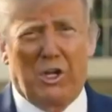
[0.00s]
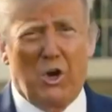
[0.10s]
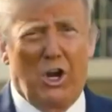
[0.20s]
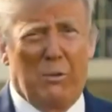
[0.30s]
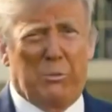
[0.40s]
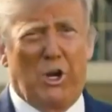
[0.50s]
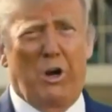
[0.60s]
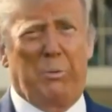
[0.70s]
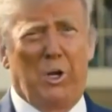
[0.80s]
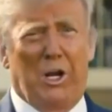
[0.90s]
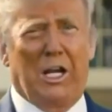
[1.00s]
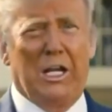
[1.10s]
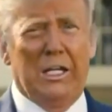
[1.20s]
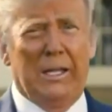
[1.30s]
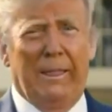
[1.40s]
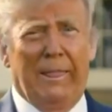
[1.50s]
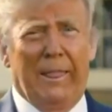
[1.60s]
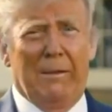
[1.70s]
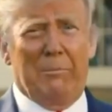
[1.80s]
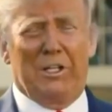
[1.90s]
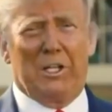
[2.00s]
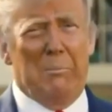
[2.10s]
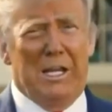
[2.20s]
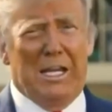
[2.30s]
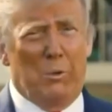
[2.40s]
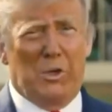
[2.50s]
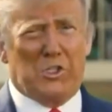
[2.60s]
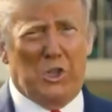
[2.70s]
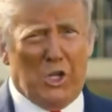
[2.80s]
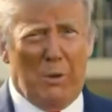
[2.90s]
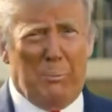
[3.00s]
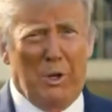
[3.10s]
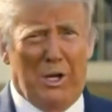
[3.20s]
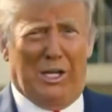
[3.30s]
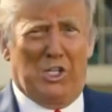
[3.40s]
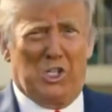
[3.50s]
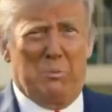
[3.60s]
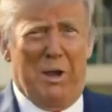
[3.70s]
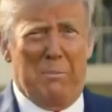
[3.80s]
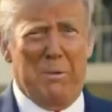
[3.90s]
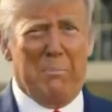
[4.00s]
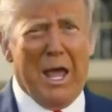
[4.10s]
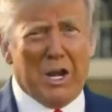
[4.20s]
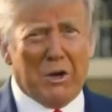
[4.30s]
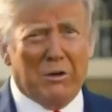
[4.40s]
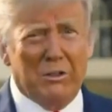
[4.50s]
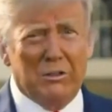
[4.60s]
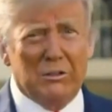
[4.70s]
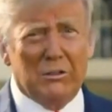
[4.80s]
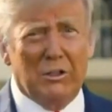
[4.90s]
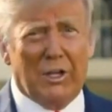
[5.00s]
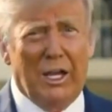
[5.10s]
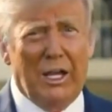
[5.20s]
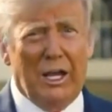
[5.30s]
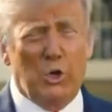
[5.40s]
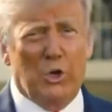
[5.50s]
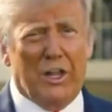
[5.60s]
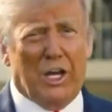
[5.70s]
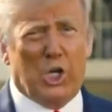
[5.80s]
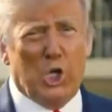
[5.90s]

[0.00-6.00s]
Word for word: They call them therapeutic, but to me it wasn't therapeutic. It just made me better, okay? I call that a